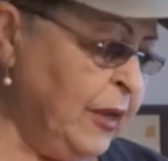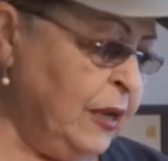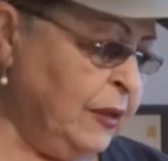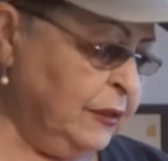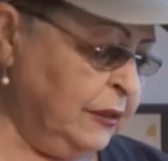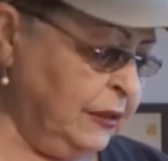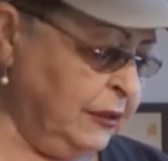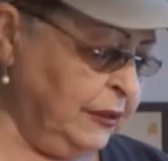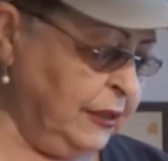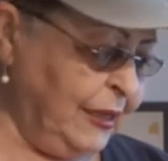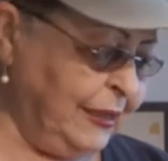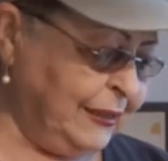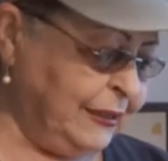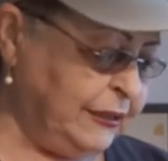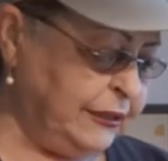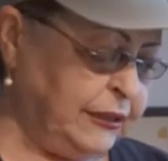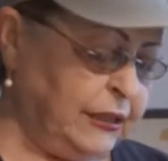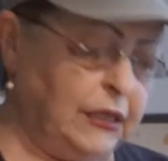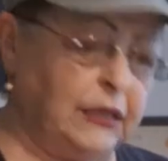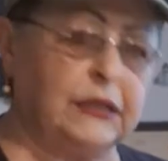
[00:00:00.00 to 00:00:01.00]
The
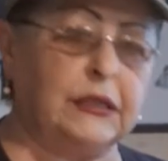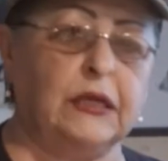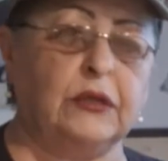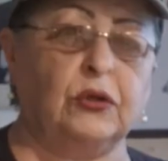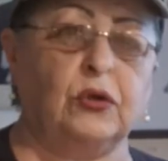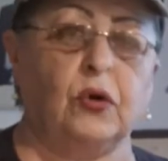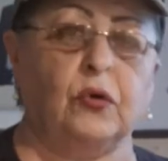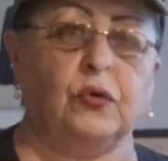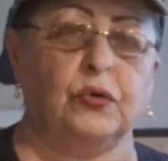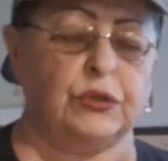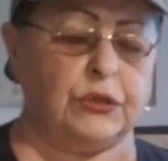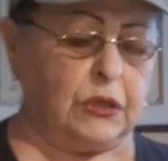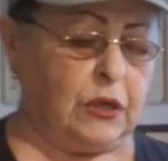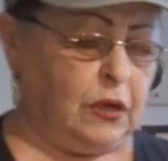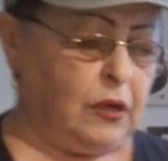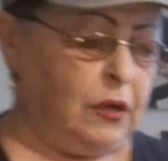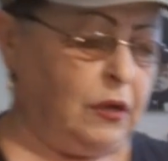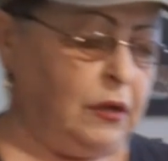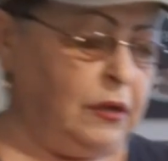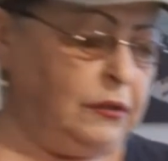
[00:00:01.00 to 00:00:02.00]
next thing that goes
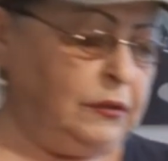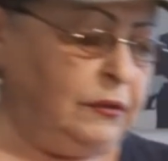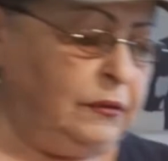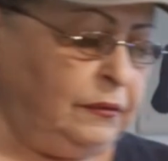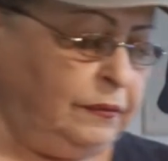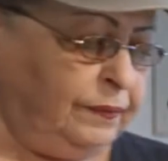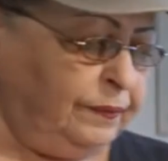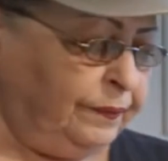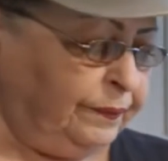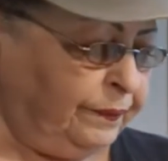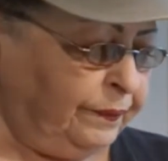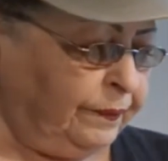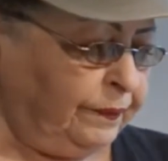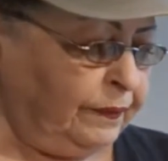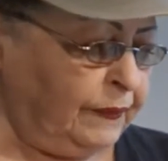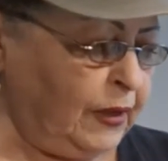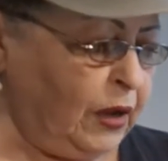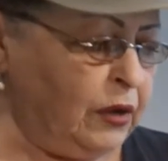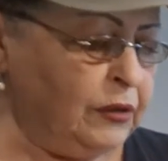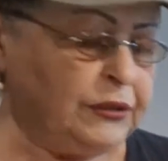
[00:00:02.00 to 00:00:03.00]
on
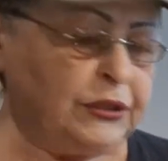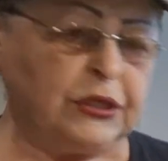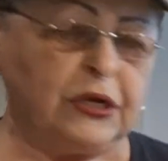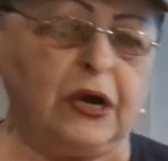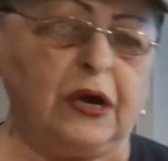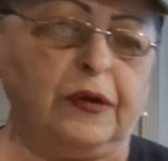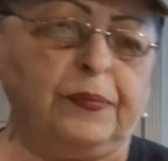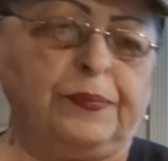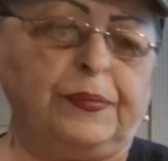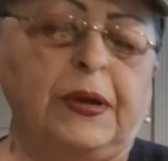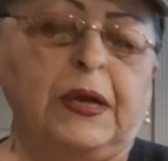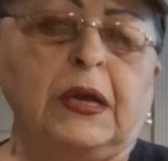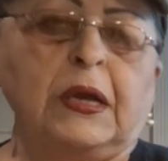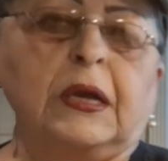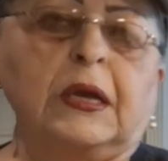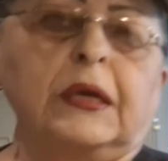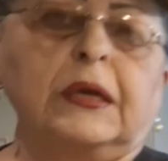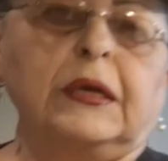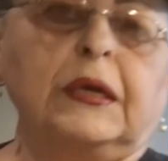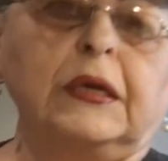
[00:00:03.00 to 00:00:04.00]
top
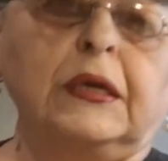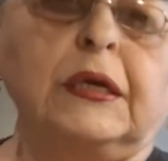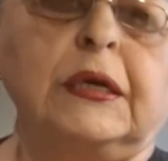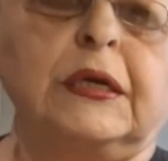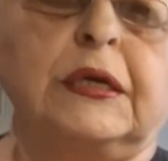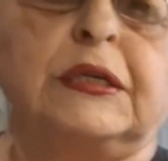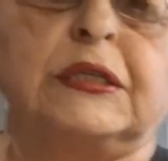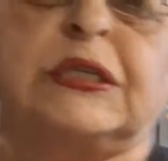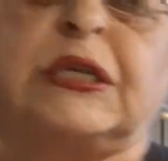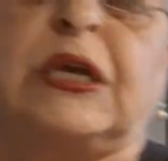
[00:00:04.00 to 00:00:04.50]
is